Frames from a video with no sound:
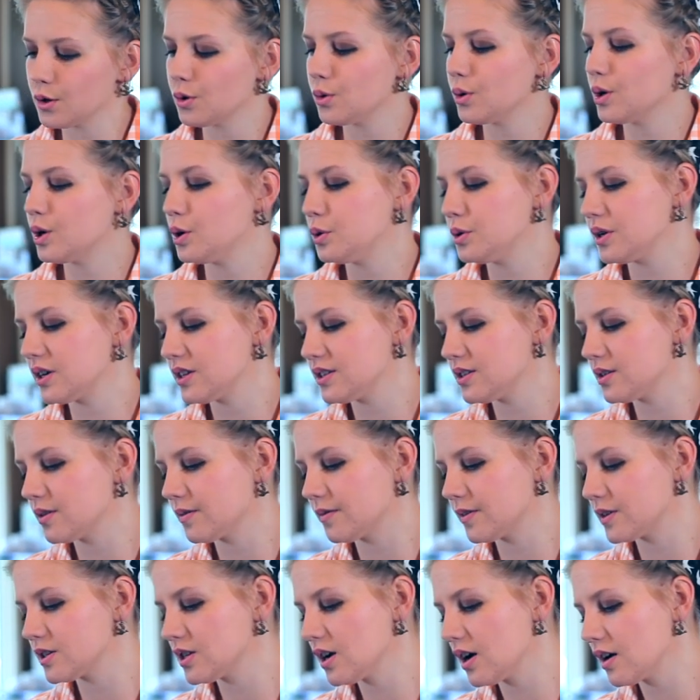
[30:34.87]
Who, who does your
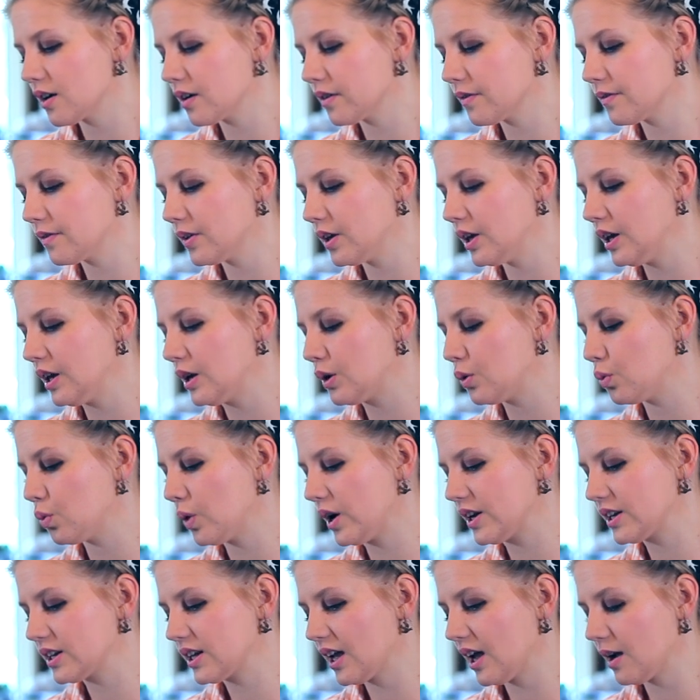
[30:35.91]
photography?
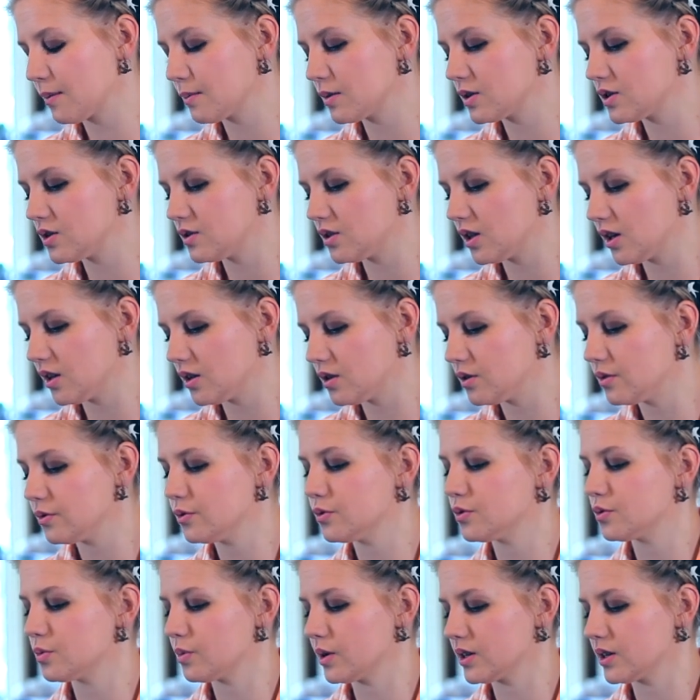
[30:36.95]
What camera do they use?